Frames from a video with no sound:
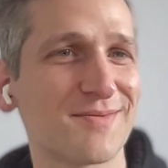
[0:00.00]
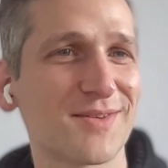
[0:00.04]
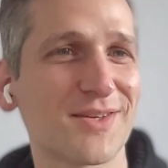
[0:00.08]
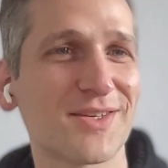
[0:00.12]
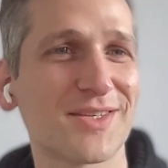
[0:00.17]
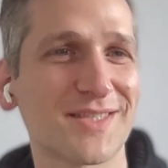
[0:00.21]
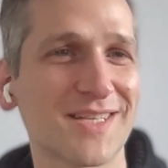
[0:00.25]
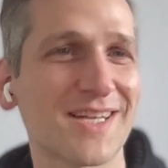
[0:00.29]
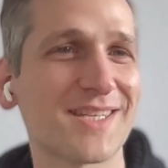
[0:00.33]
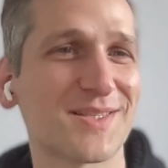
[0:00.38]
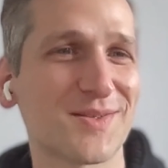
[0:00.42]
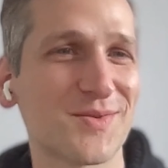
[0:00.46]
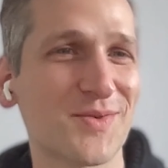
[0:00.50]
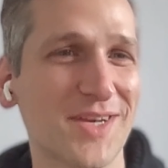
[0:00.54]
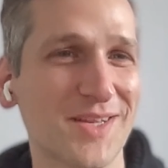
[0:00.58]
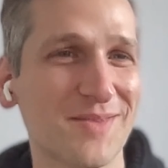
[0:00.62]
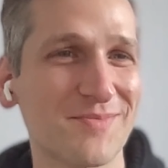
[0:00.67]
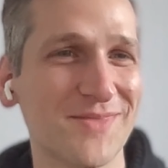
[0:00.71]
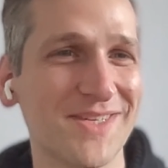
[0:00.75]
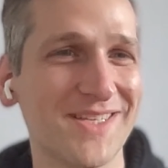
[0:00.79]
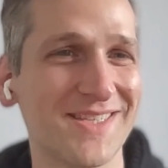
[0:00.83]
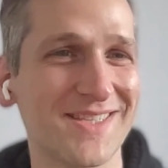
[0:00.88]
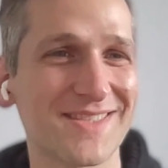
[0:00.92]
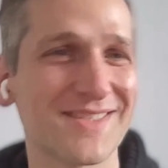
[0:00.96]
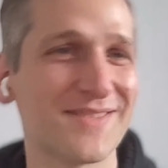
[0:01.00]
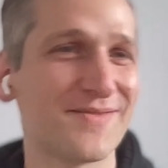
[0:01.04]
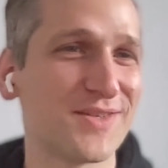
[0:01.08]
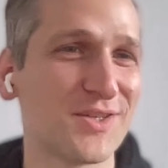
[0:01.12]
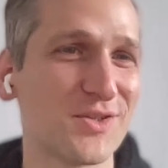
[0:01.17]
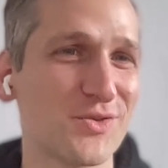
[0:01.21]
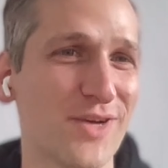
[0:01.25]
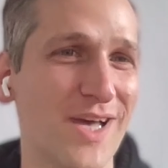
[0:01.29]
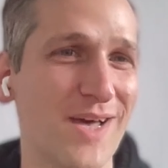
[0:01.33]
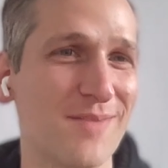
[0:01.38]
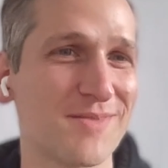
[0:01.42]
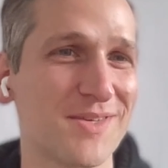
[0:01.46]
Because that's what it means. If you
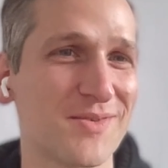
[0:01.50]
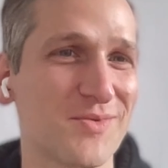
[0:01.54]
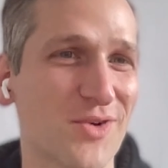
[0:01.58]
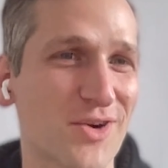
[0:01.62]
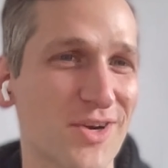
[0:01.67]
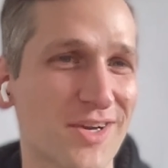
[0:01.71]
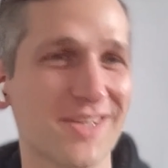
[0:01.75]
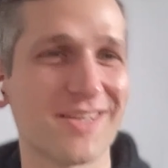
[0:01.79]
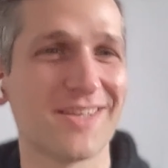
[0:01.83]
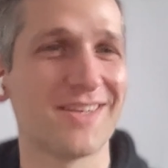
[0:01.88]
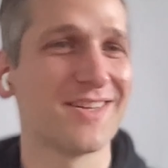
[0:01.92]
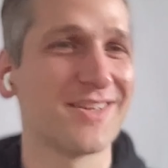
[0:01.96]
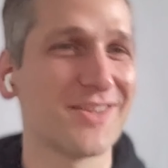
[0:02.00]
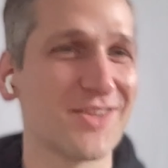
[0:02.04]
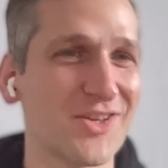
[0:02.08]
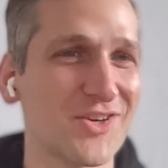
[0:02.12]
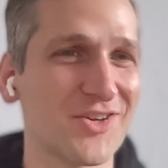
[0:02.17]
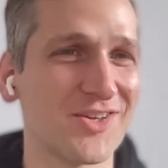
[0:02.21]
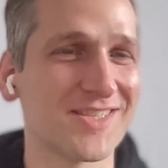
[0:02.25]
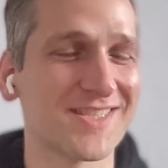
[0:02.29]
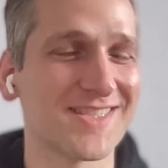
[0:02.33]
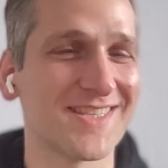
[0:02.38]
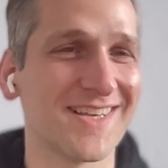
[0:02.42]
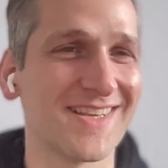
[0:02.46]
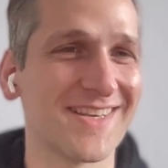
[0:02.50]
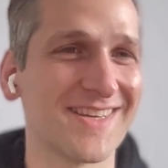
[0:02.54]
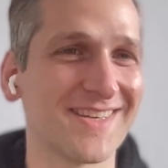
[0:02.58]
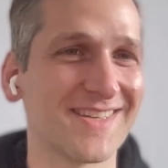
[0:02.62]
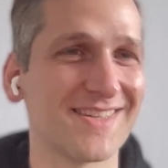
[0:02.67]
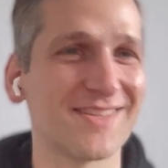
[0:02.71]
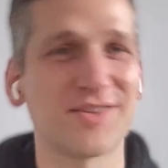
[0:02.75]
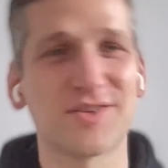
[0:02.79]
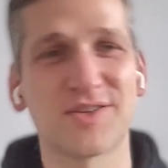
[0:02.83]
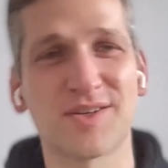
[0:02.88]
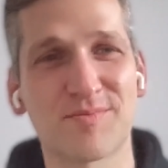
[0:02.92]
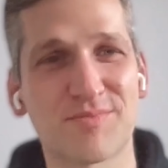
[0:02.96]
do admin work, you're not selling,
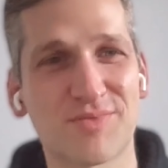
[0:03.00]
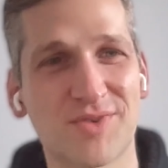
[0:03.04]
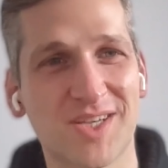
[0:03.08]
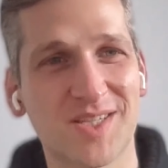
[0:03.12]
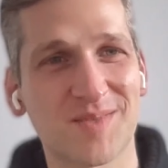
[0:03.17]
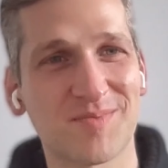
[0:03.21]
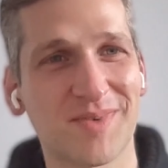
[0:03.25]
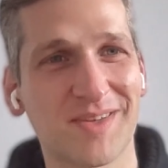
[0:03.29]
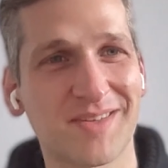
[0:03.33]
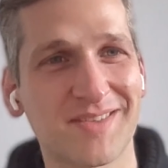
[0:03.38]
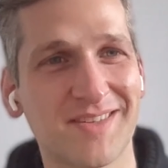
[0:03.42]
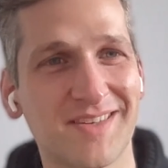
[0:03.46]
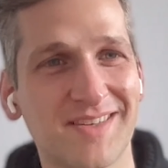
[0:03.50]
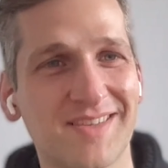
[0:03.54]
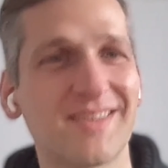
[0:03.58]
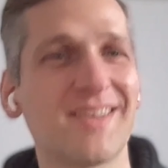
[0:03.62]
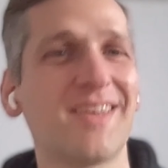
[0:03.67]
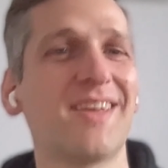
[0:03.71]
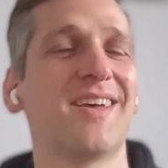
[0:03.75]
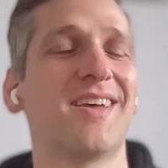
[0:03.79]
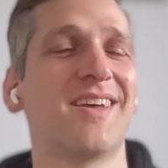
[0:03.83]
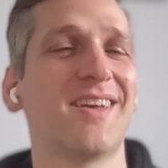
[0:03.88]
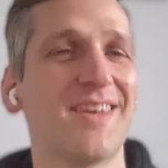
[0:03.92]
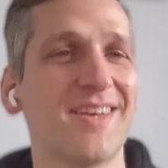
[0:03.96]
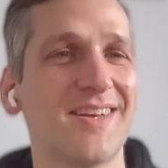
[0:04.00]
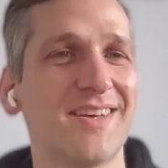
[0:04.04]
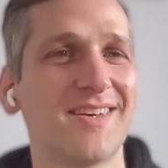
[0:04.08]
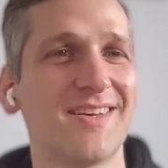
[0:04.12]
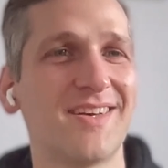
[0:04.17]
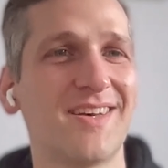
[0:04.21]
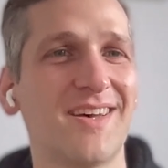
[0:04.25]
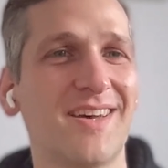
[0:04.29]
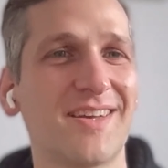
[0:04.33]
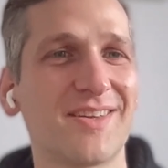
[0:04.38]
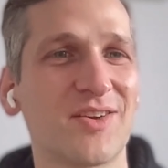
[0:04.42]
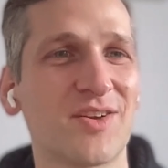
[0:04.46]
you're not prospecting,
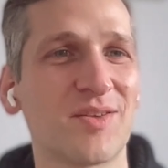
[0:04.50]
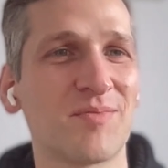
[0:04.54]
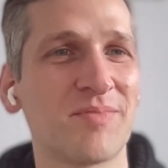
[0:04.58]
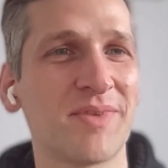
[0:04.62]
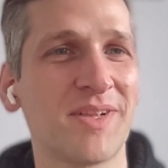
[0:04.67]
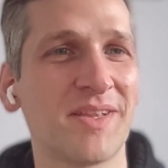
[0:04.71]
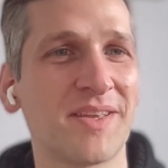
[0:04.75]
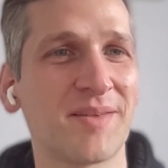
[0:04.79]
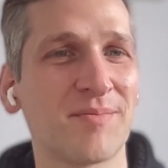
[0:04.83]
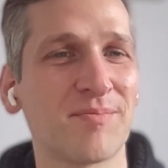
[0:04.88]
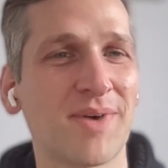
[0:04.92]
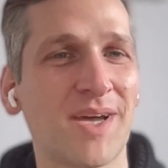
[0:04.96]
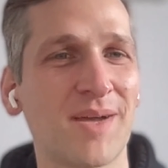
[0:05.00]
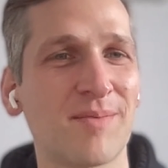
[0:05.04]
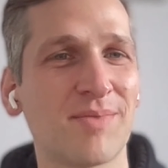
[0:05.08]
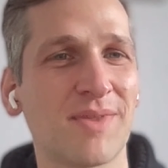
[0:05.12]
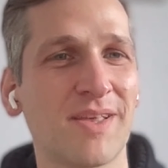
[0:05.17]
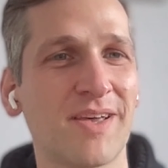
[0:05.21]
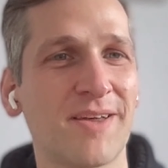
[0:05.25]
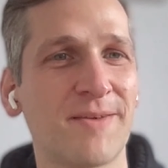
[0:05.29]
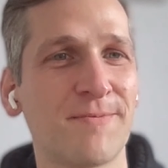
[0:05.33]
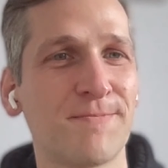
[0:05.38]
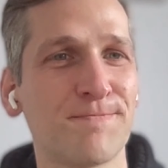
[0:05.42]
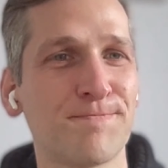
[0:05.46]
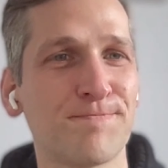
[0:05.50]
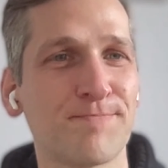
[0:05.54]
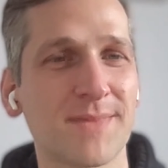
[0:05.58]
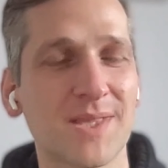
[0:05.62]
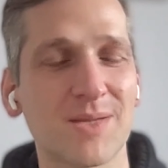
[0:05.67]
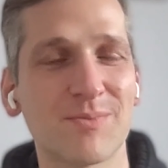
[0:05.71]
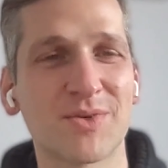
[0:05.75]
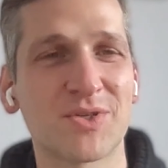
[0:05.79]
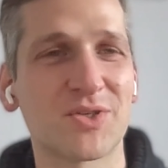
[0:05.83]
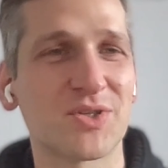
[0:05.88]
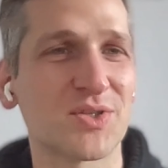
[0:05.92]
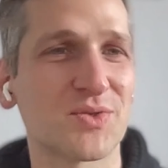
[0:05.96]
you're not building pipeline,
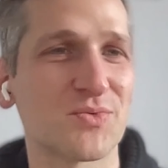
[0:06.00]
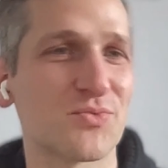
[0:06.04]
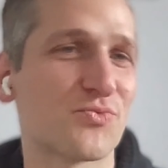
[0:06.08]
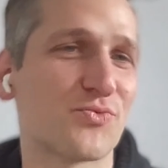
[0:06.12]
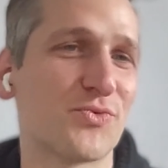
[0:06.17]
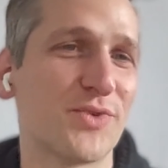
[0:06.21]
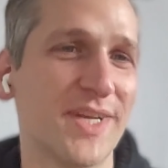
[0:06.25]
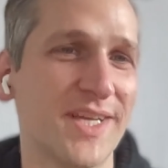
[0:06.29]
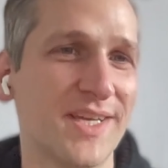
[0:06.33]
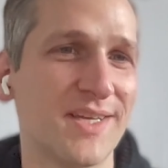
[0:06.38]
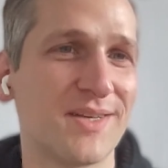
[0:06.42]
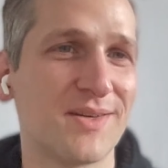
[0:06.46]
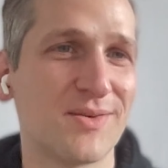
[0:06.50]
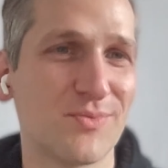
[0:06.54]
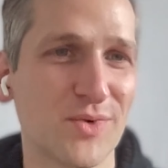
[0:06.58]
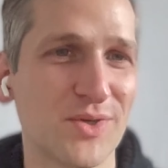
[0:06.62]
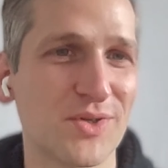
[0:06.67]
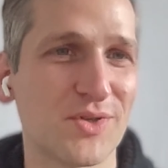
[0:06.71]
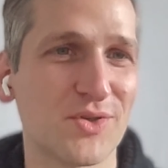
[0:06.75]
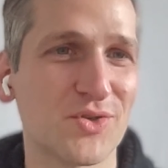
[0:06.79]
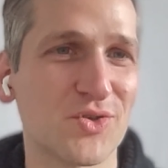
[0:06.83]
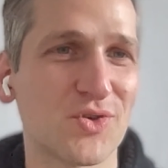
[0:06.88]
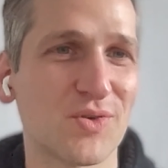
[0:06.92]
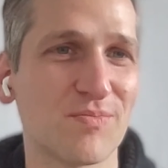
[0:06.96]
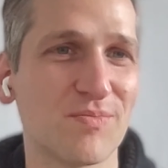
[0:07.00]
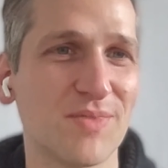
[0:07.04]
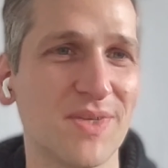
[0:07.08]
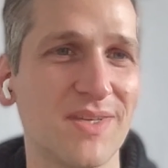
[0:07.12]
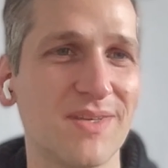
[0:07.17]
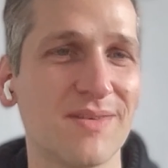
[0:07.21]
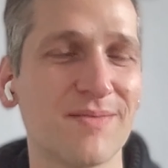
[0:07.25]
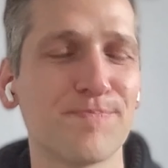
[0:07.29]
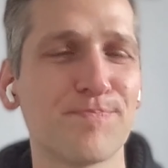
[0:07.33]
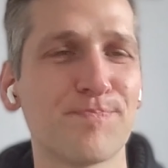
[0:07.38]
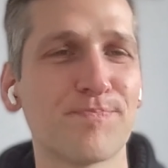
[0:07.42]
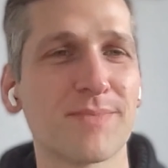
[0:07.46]
which is really what you should
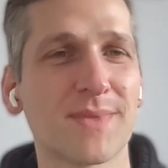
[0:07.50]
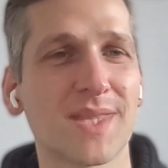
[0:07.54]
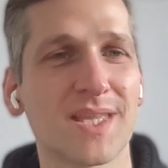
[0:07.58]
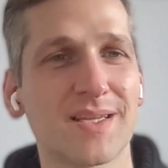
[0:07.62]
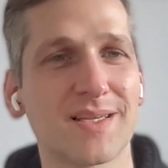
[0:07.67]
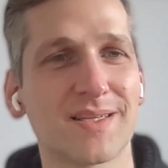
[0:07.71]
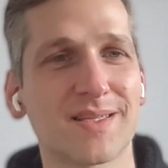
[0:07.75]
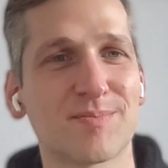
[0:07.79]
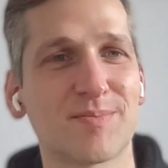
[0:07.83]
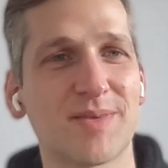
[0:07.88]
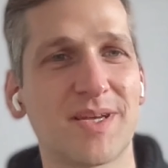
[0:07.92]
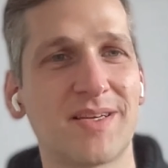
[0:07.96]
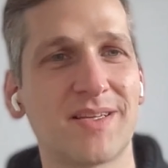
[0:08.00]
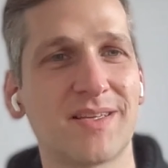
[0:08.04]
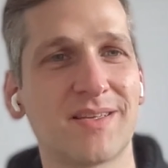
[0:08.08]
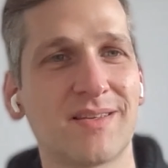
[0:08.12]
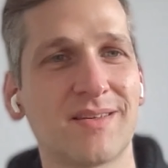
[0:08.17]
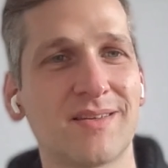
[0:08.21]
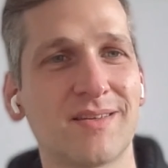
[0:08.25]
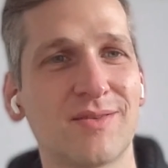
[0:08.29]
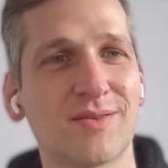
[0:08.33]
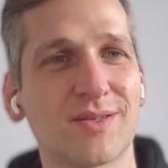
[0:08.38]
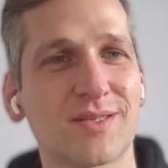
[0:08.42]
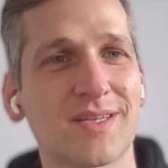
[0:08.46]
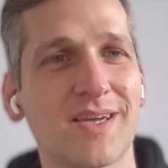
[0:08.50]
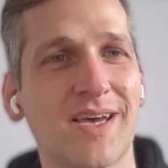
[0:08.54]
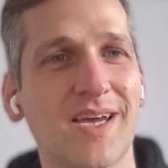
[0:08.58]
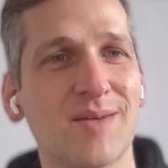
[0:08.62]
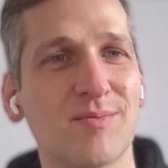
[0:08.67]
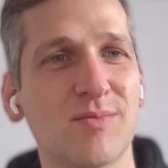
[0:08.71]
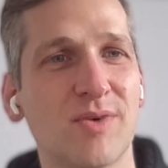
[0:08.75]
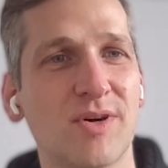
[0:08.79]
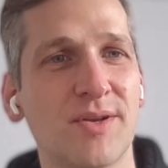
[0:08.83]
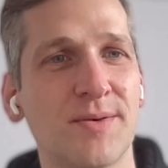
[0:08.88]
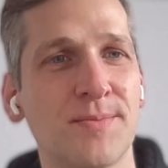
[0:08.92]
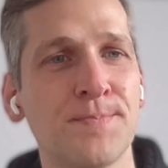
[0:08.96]
be spending your
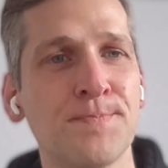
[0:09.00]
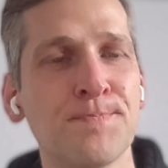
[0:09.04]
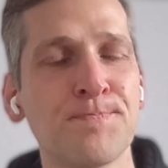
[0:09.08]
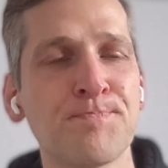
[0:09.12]
time on.